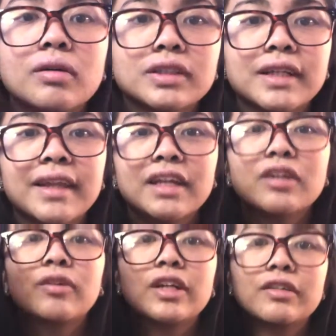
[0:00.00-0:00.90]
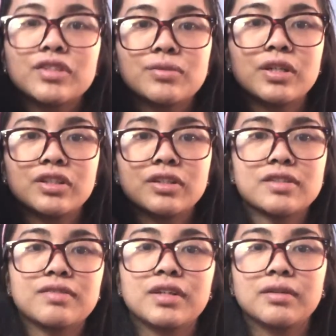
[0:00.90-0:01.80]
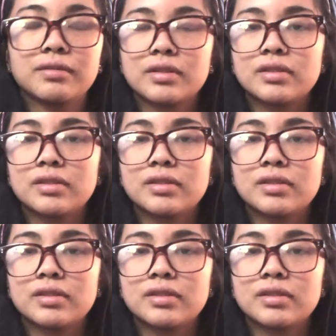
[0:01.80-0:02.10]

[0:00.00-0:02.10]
I wanna say thank you to Renny for watching this video.